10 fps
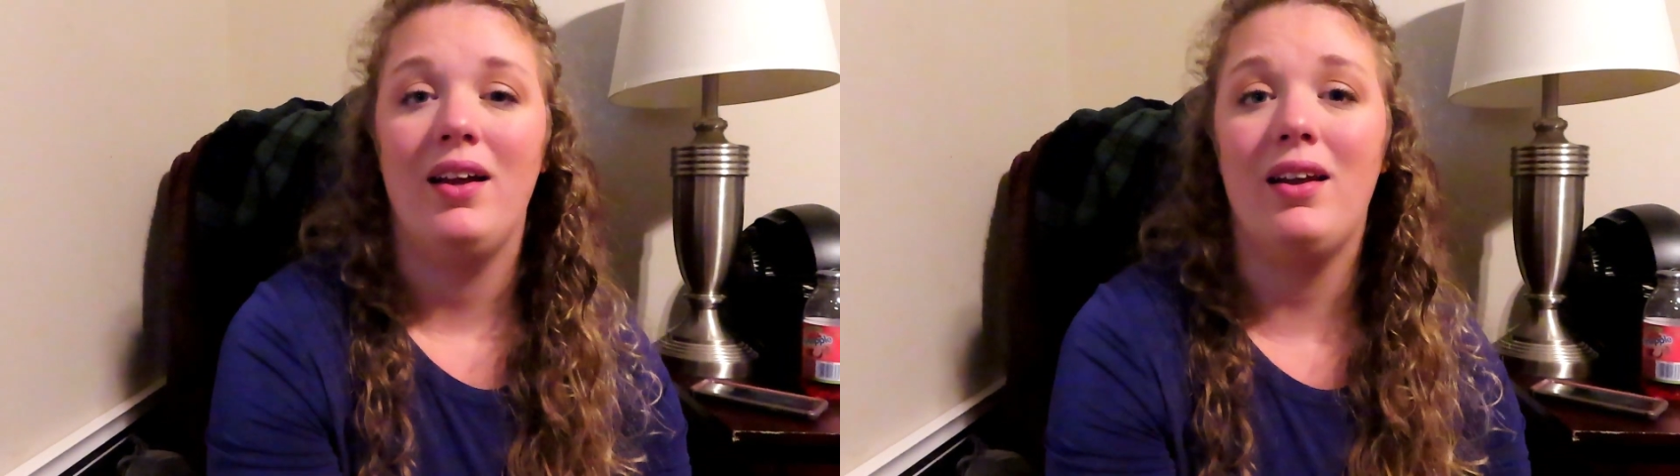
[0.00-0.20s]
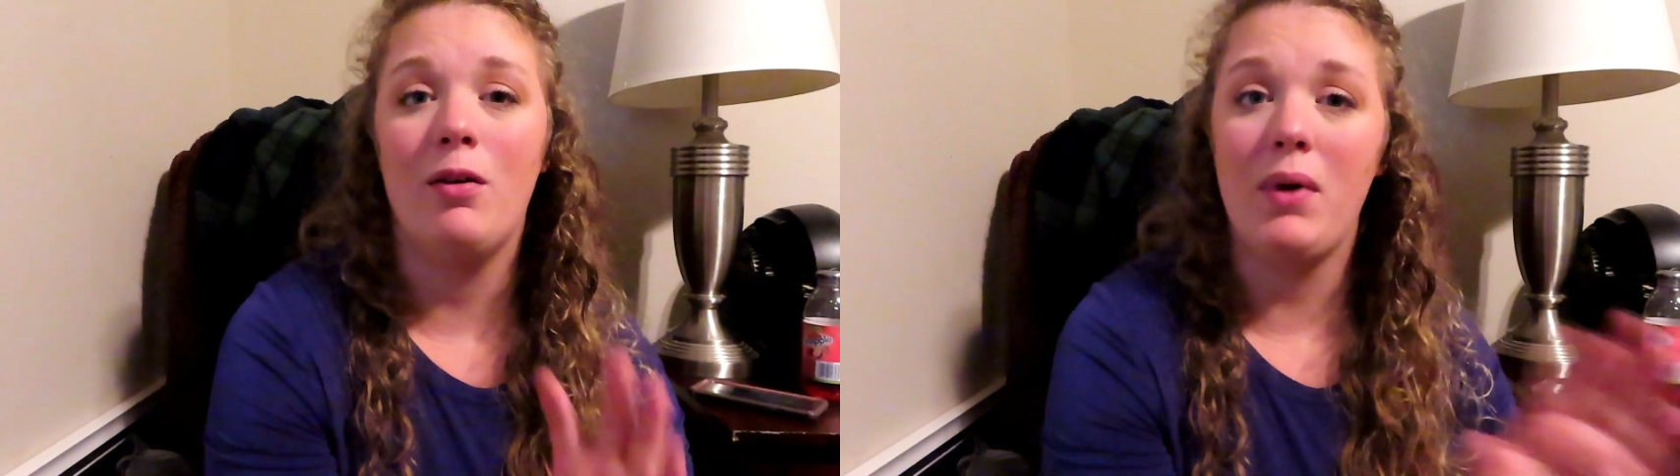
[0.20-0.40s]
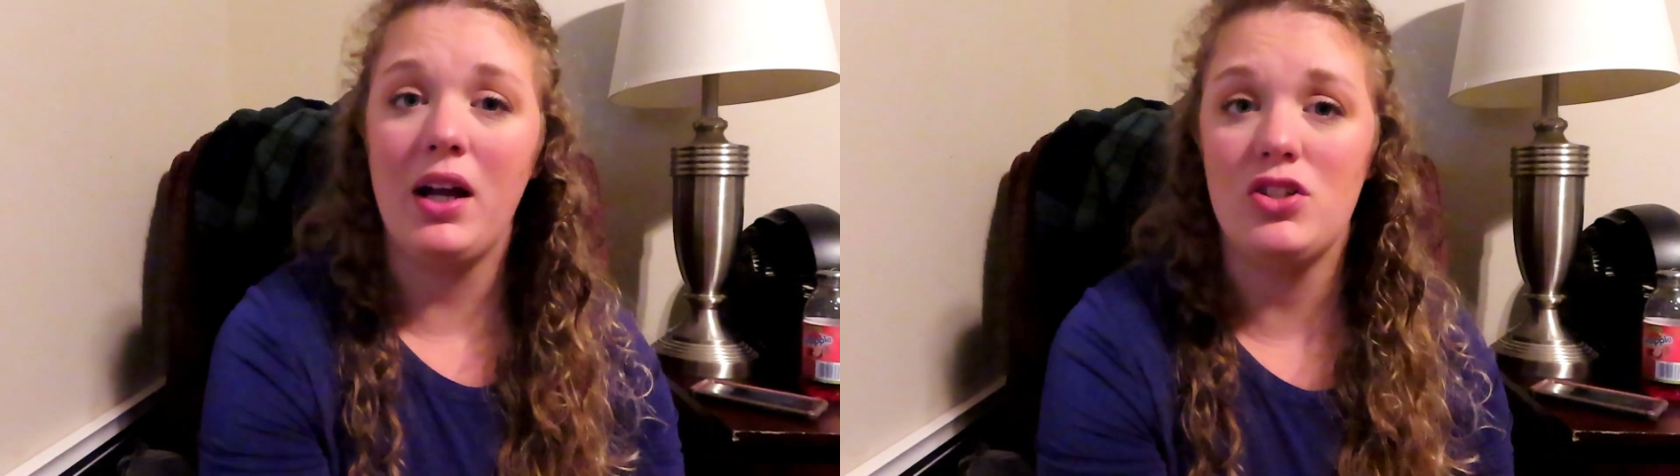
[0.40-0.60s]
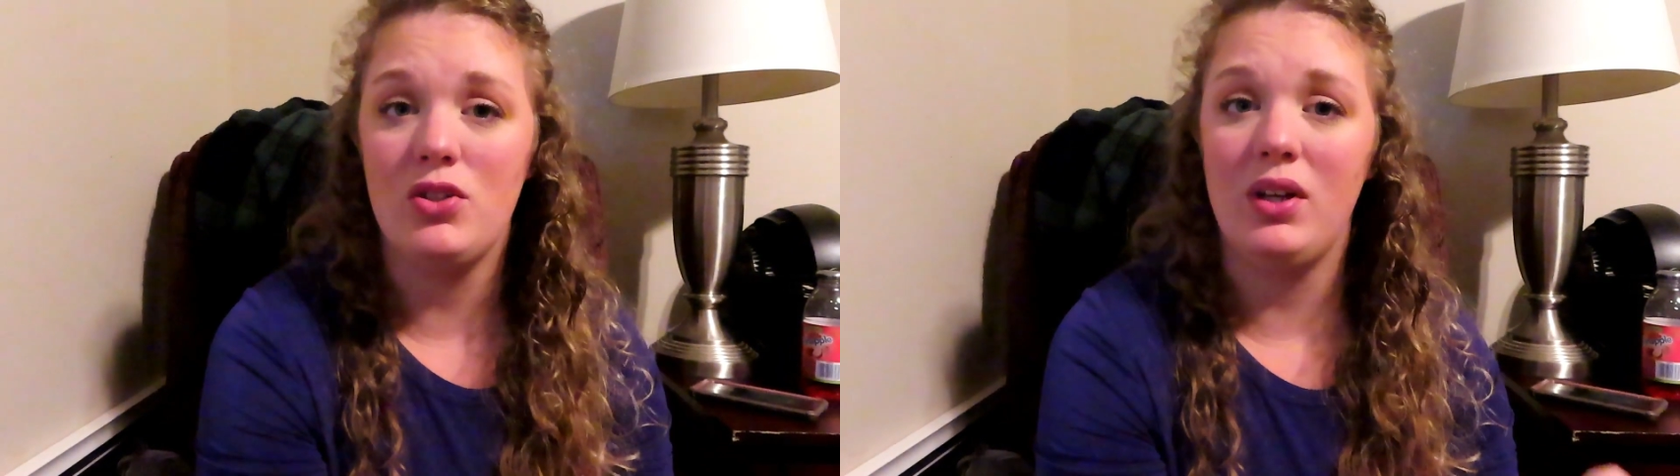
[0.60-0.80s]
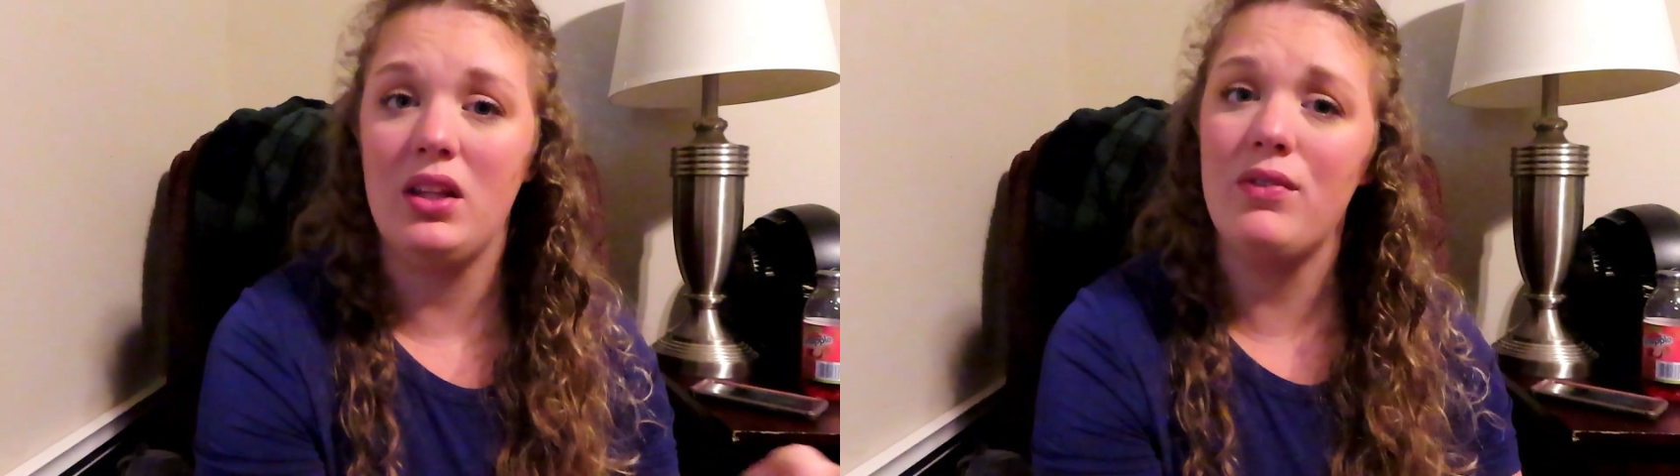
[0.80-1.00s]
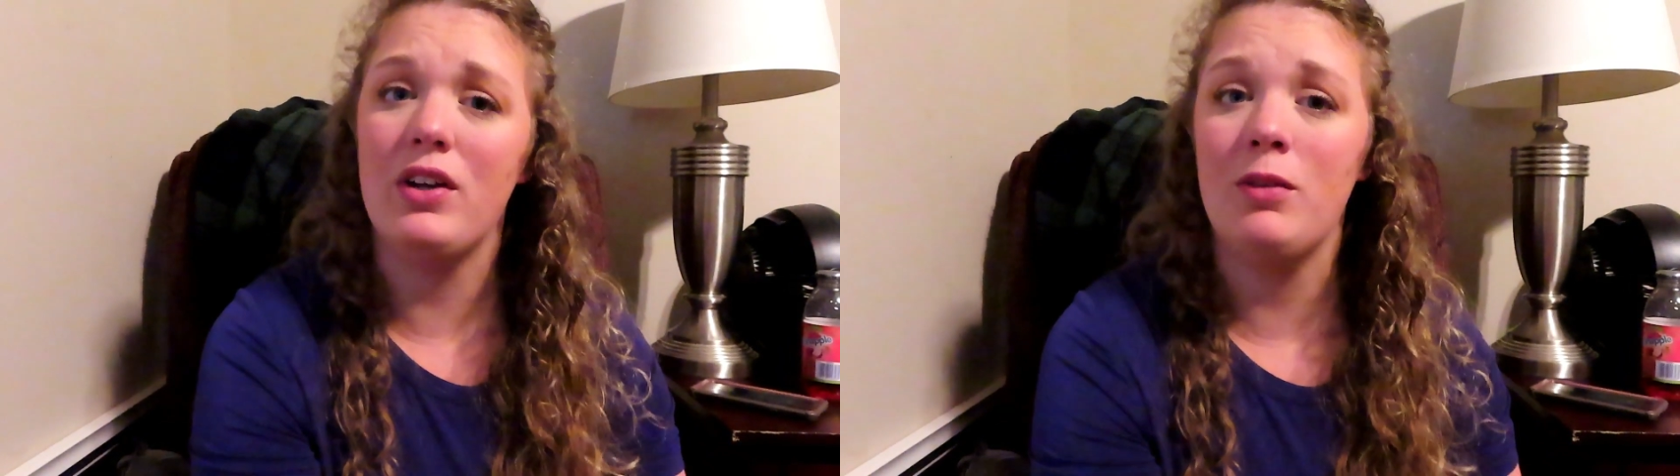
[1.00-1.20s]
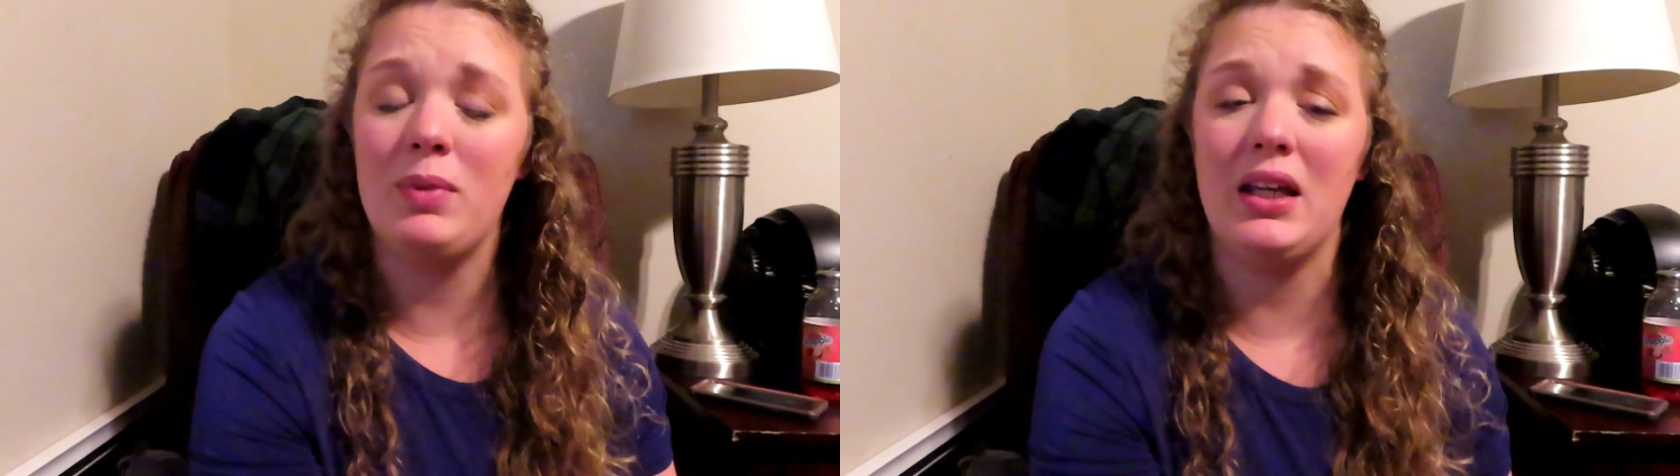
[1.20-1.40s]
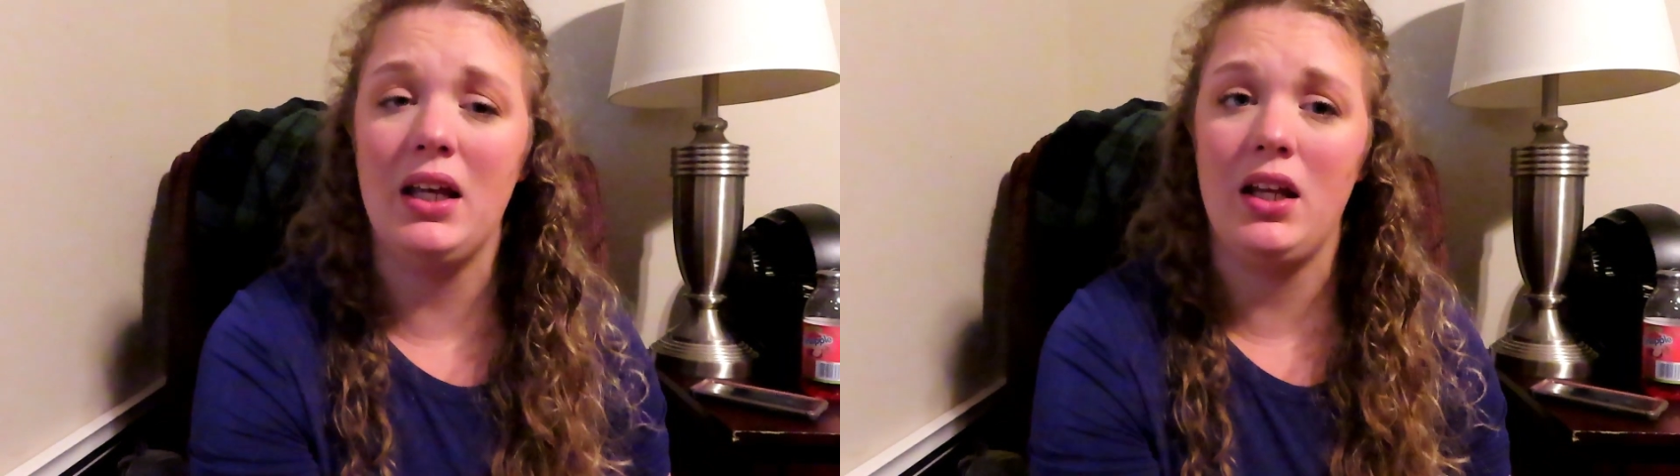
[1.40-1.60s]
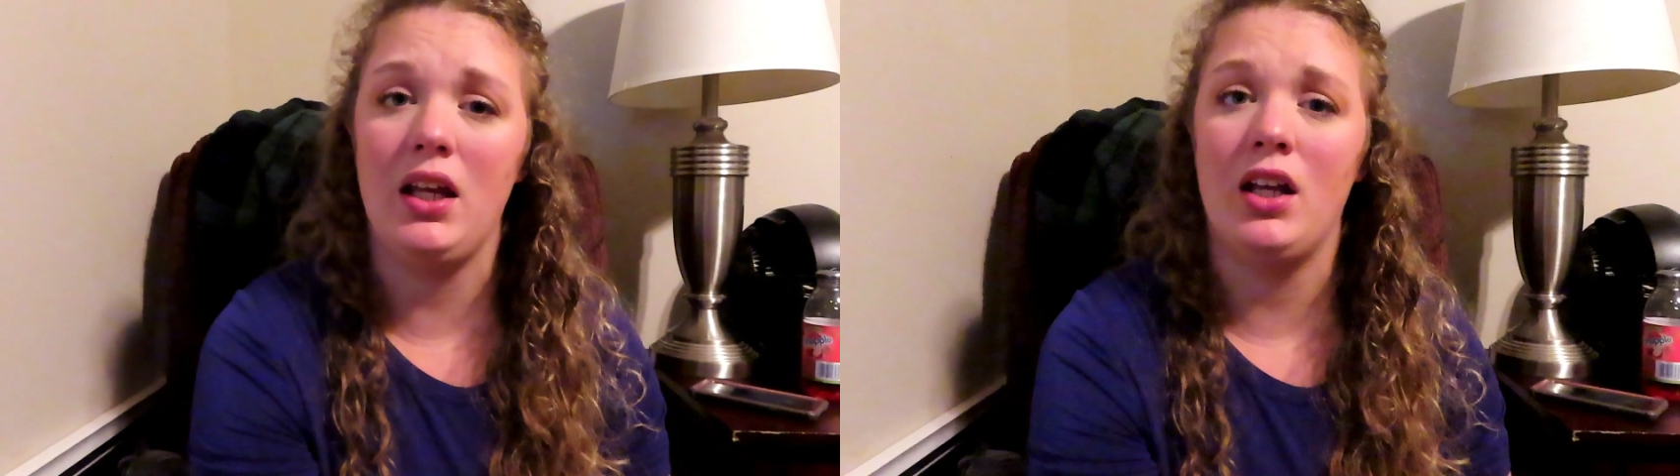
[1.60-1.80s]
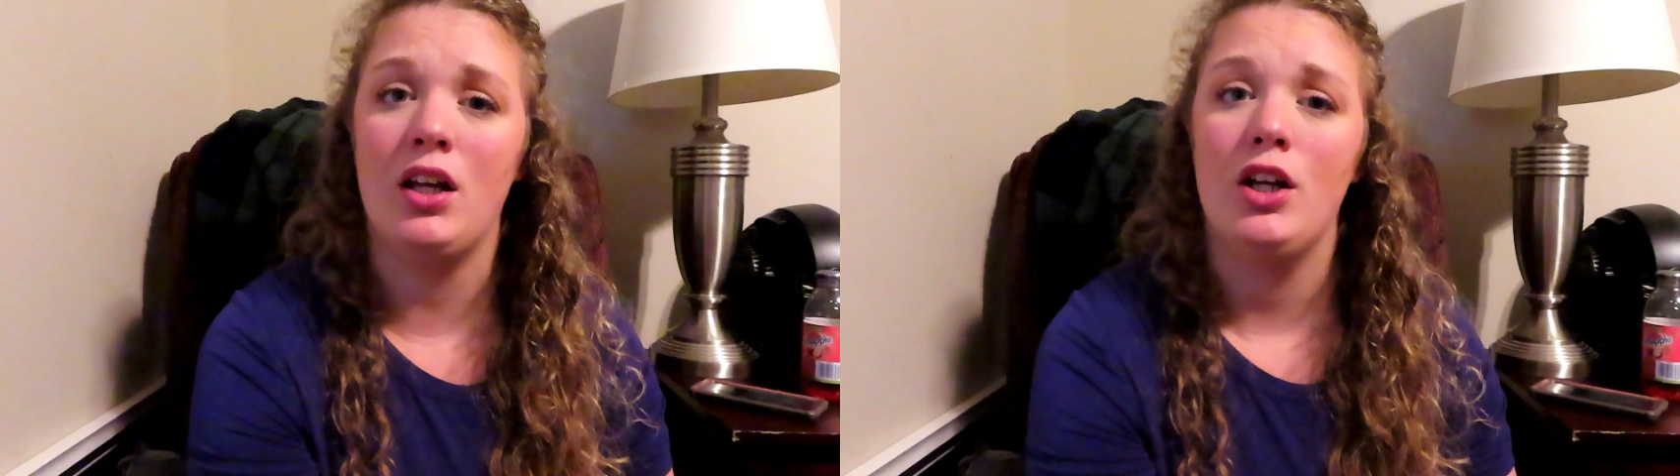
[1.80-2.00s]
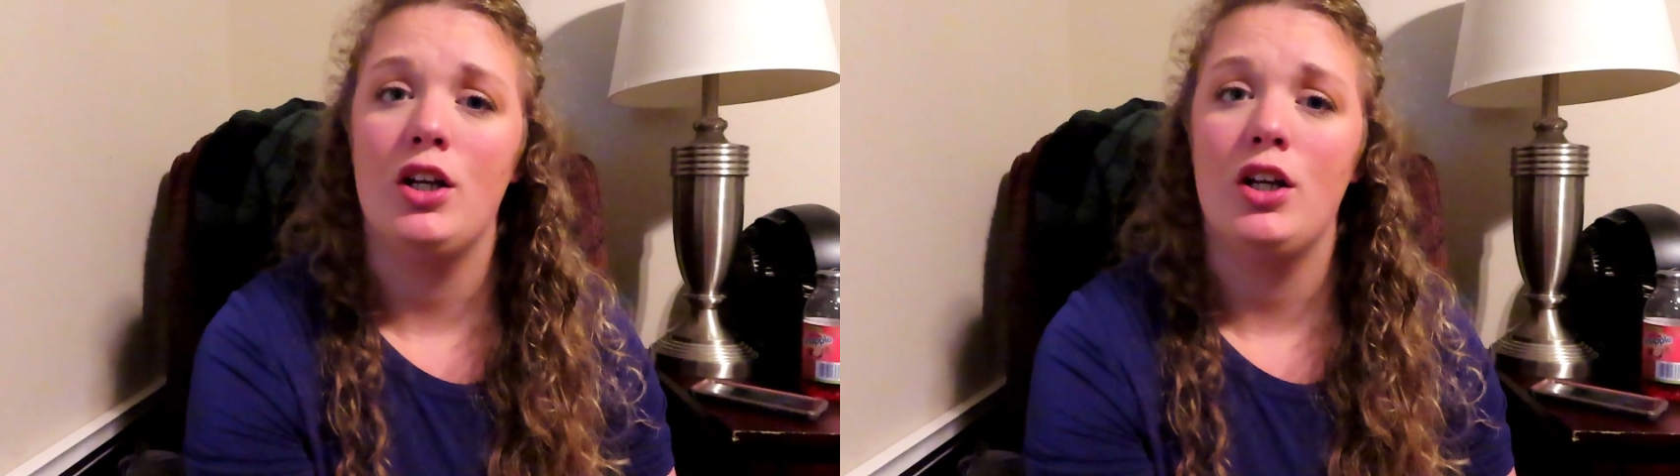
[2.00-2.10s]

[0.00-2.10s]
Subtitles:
Now, mind you, in the very beginning,